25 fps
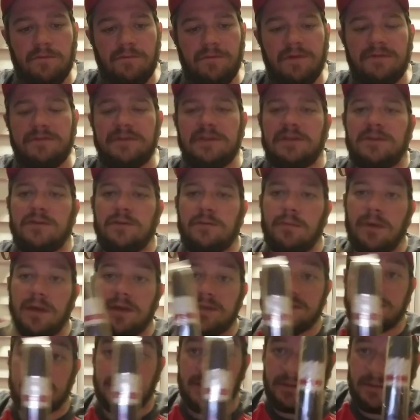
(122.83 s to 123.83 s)
52
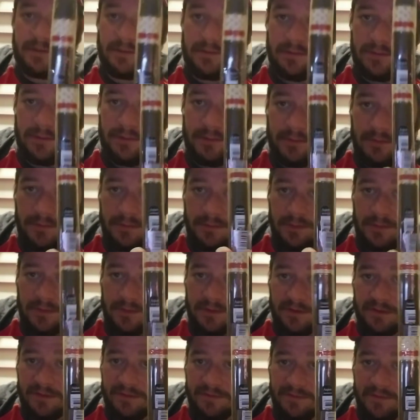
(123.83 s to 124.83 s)
by 6.
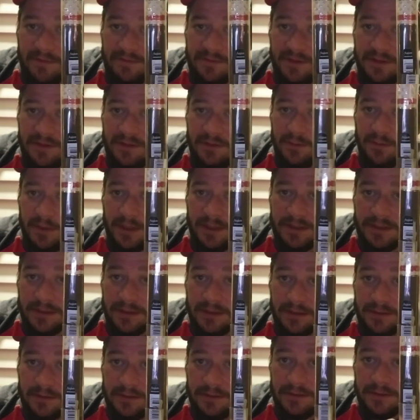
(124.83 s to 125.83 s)
It's 52 by
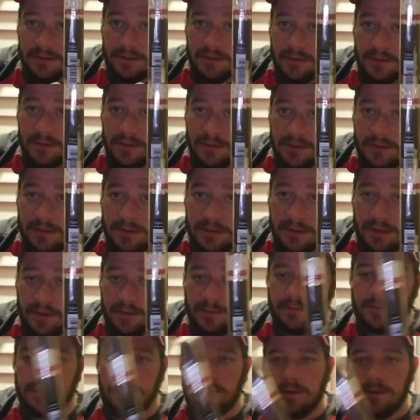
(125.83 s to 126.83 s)
6. So,